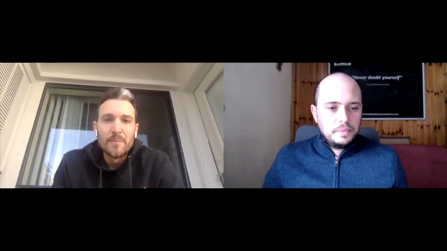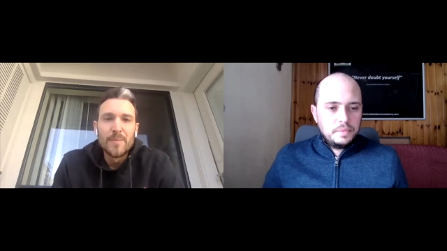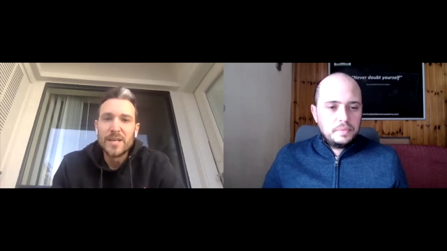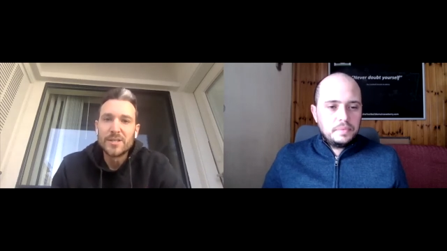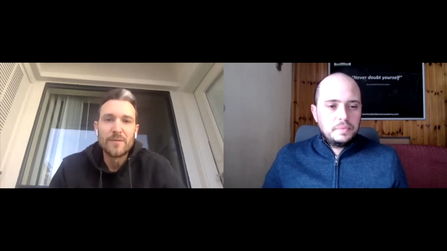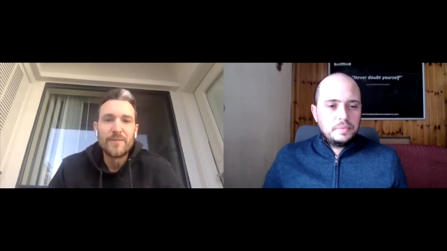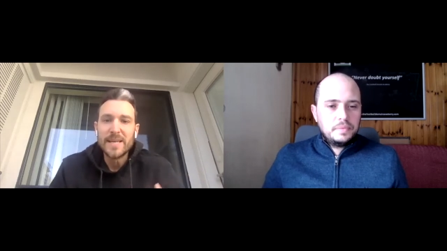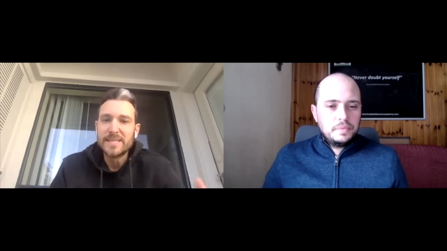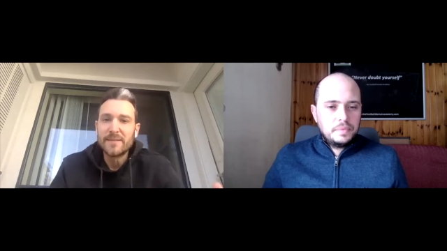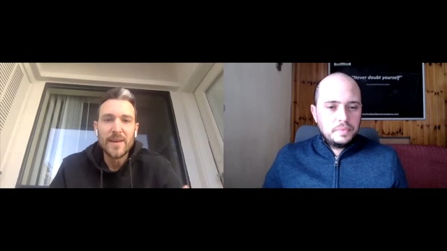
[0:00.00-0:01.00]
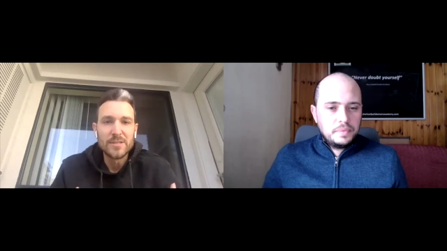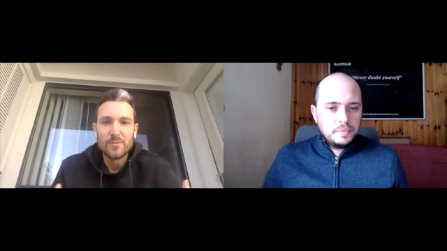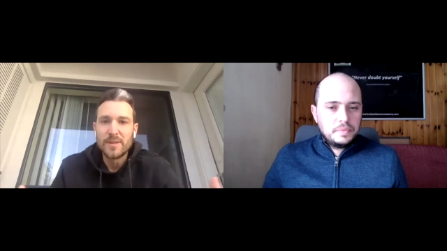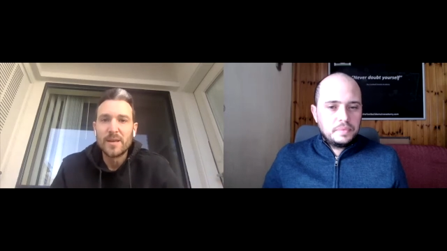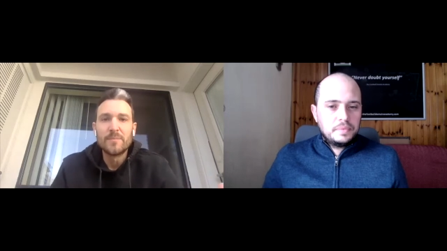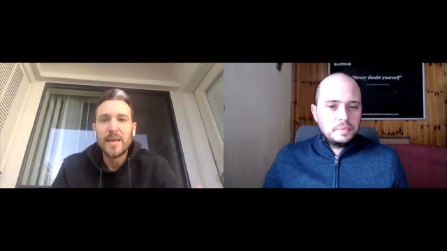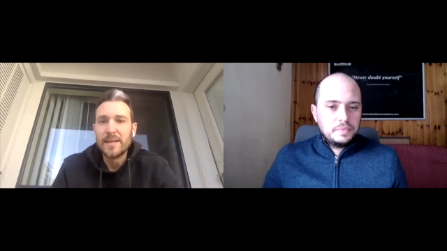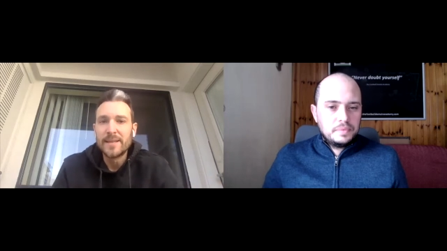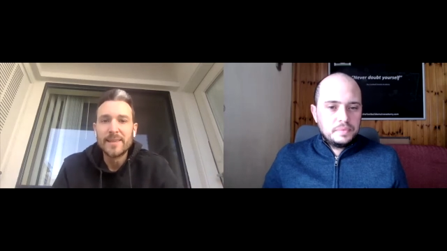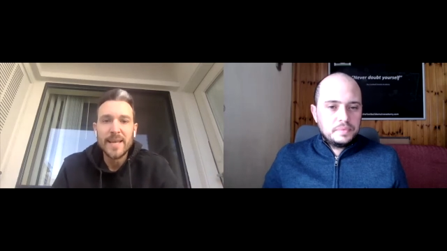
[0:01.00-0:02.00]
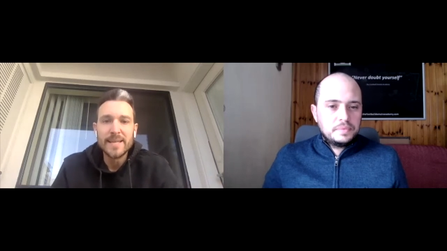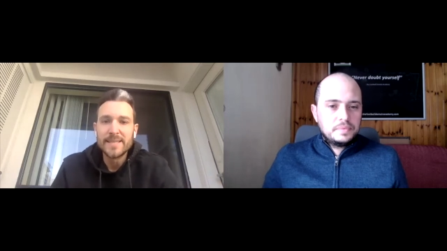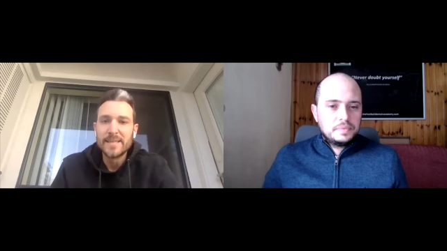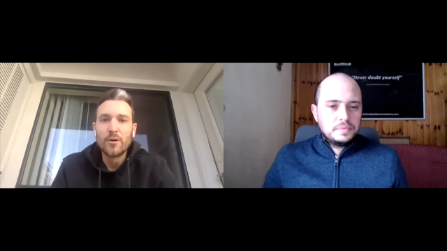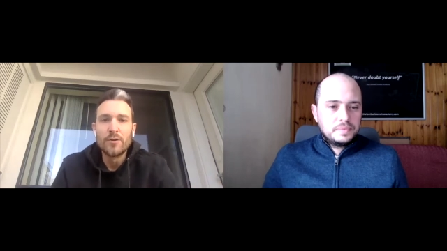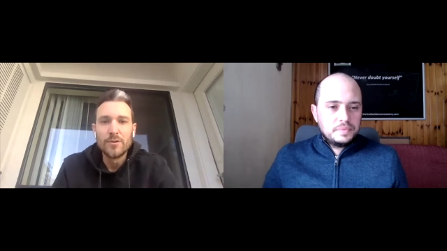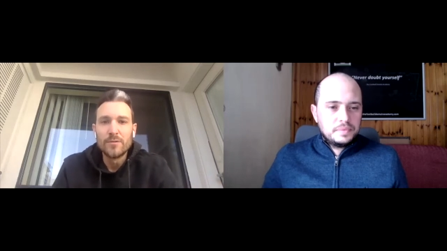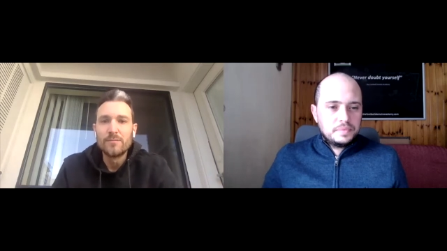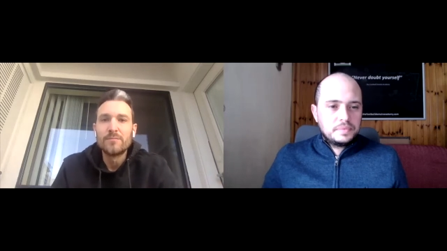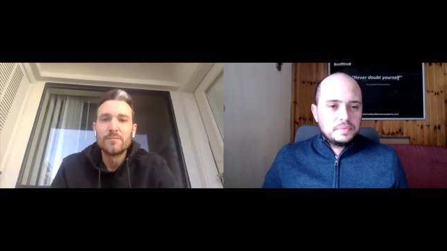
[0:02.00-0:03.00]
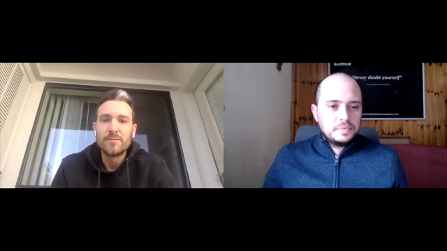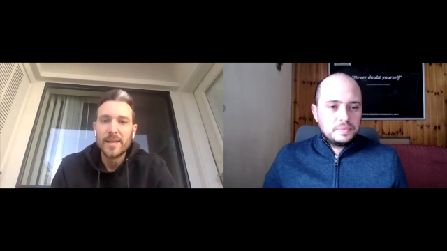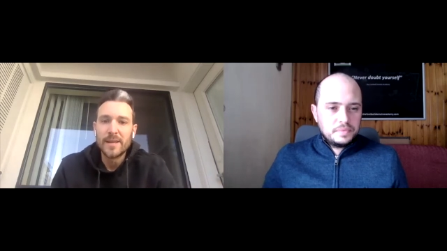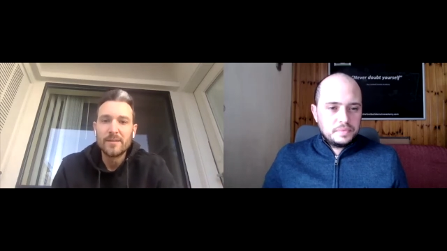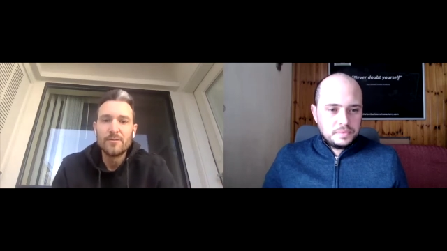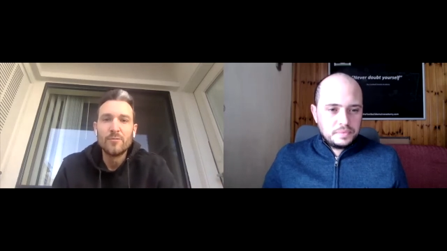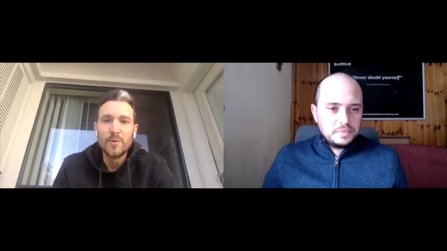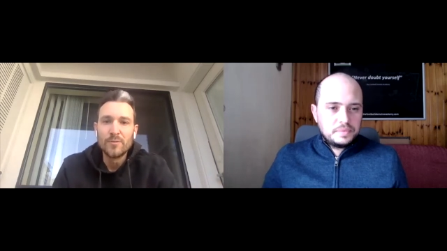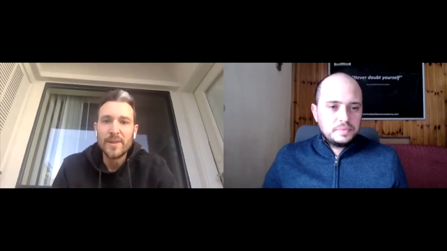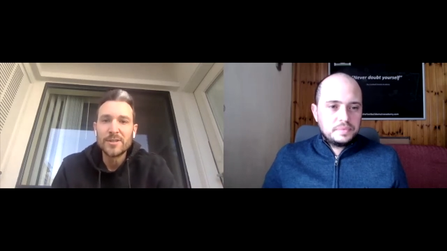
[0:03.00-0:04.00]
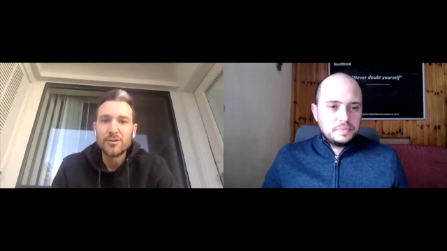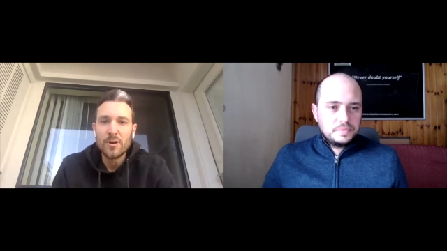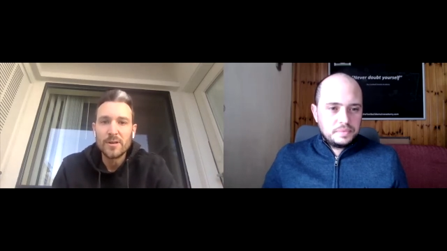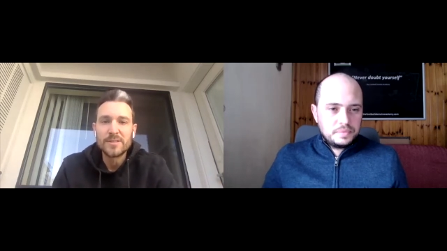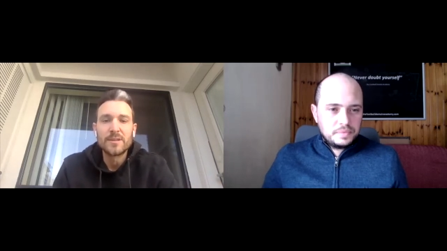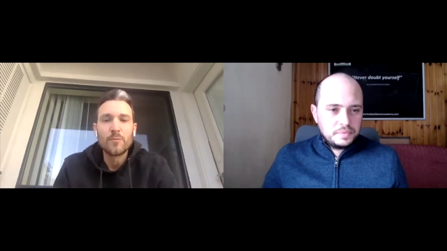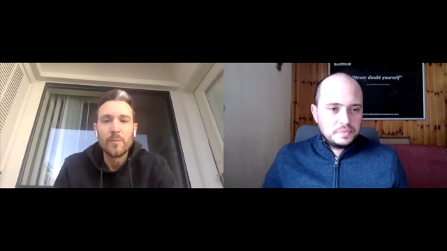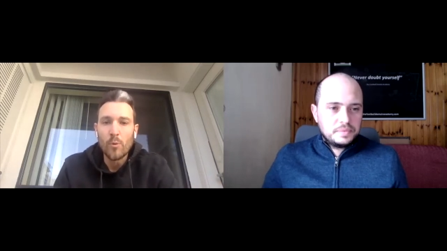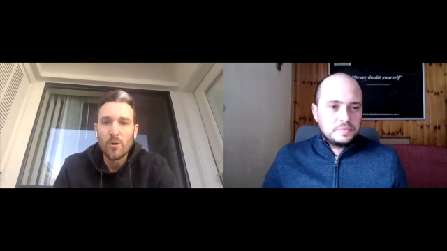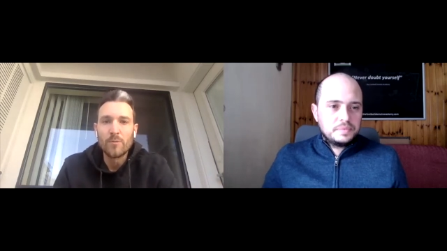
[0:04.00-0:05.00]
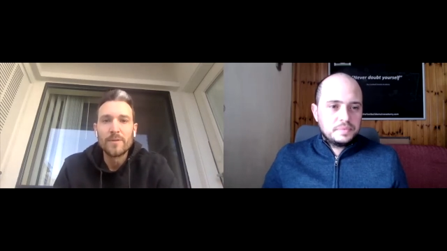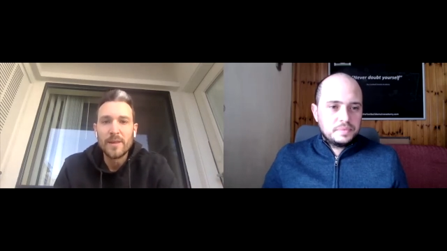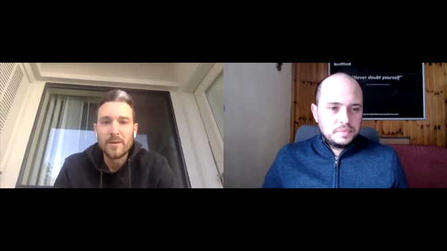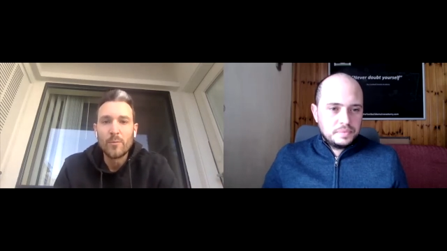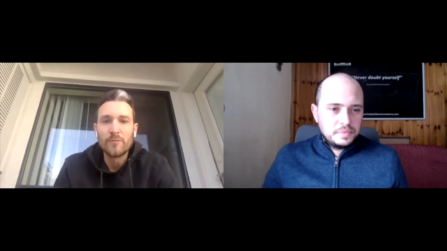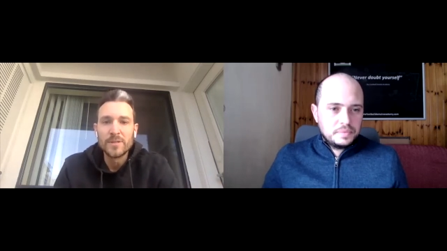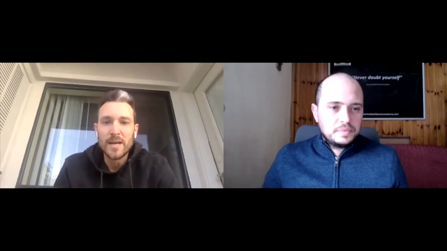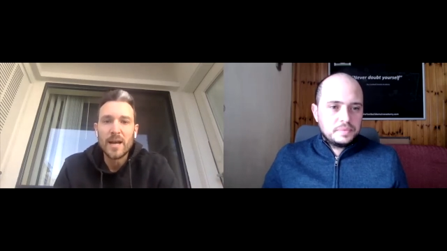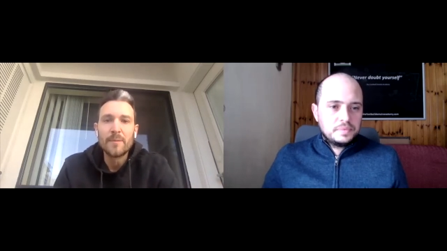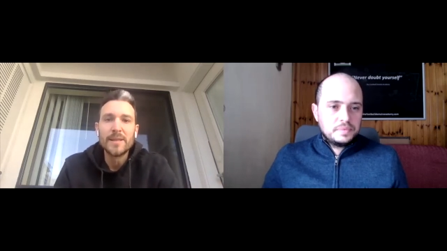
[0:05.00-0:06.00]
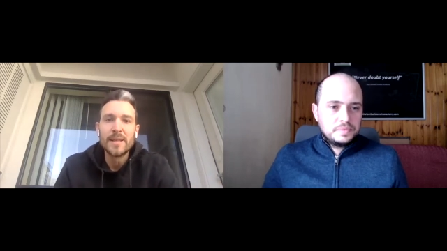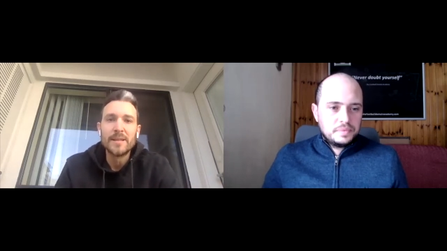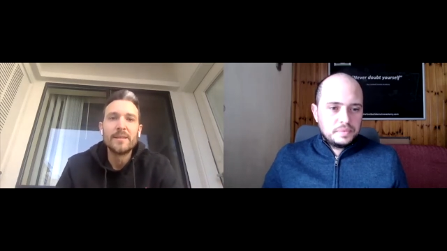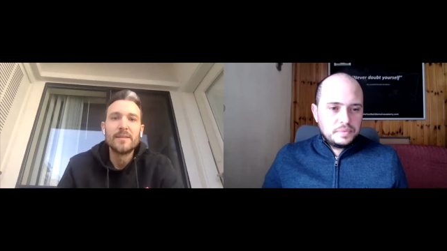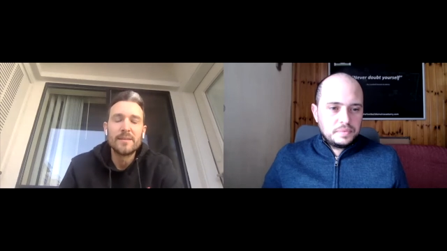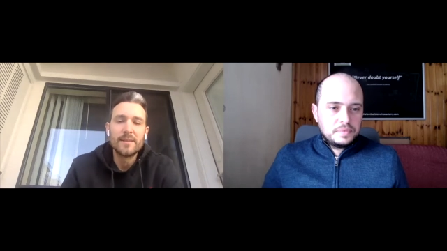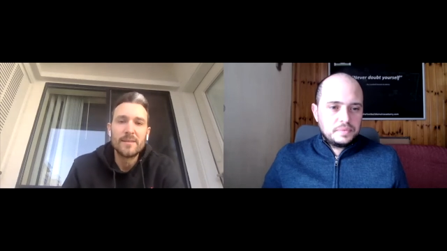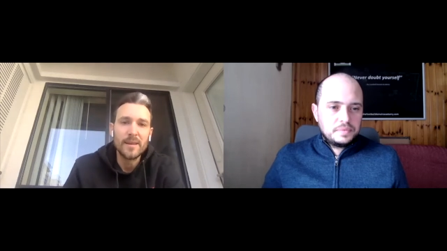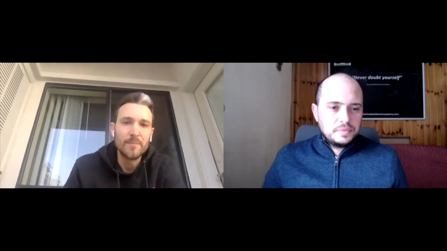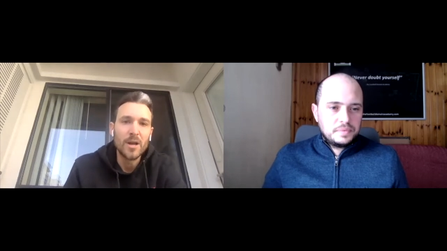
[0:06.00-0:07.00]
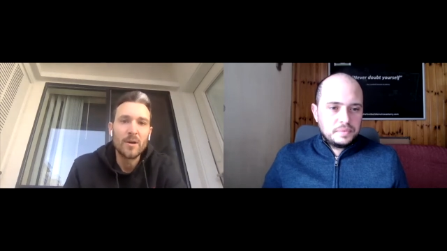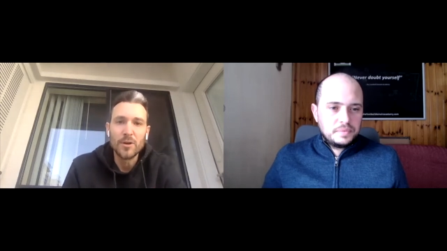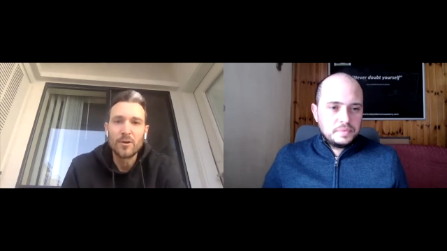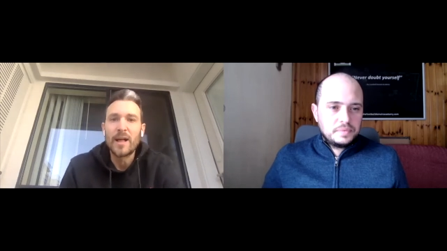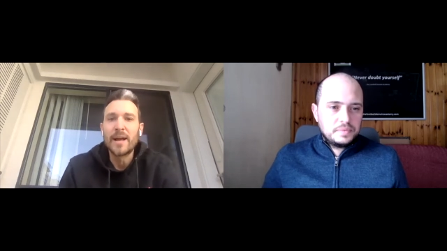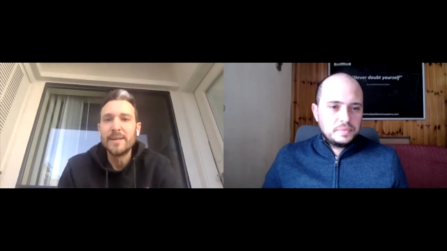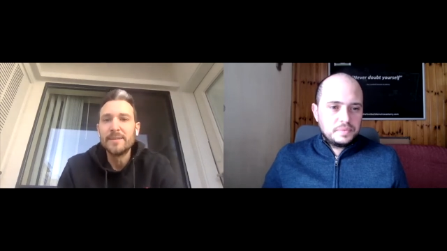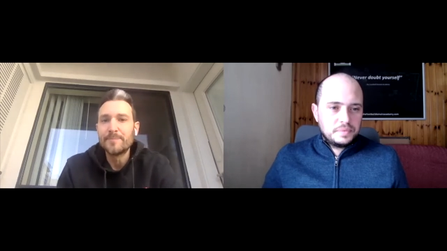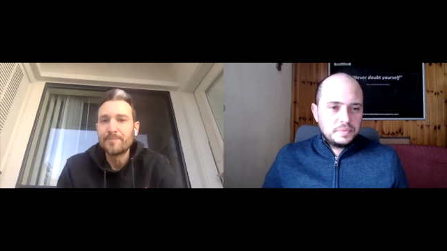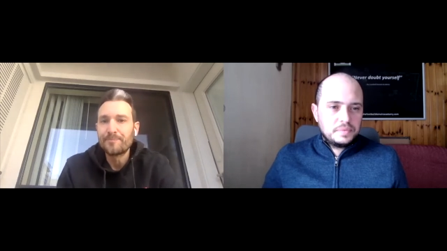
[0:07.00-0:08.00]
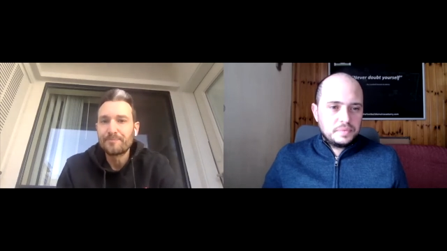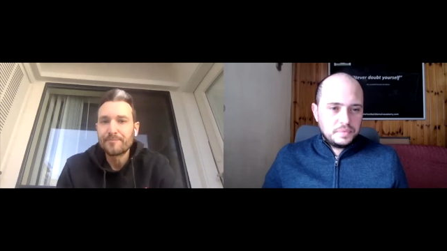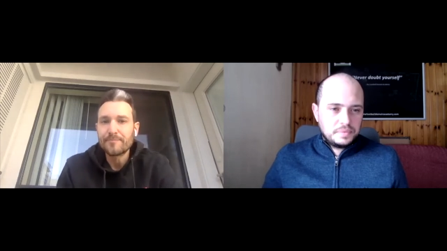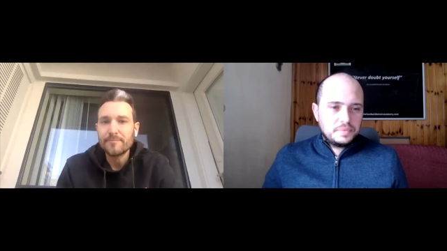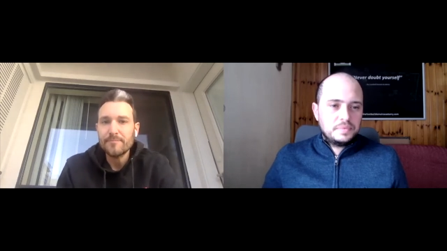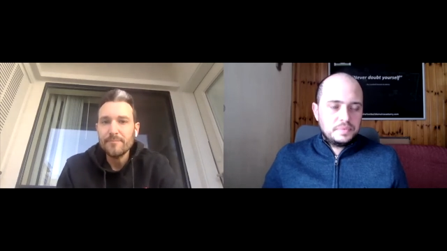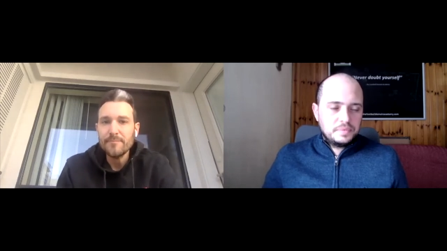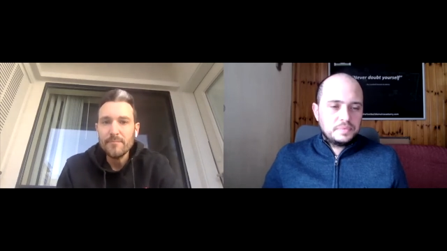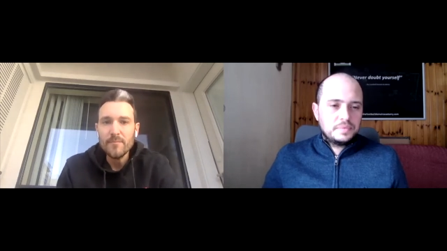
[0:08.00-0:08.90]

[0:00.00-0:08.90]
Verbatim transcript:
Speaker 1: because you're face to face with them, they they get to know you. They you mm-hmm. build that trust and rapport with them over time, and then they become your client. Mm-hmm.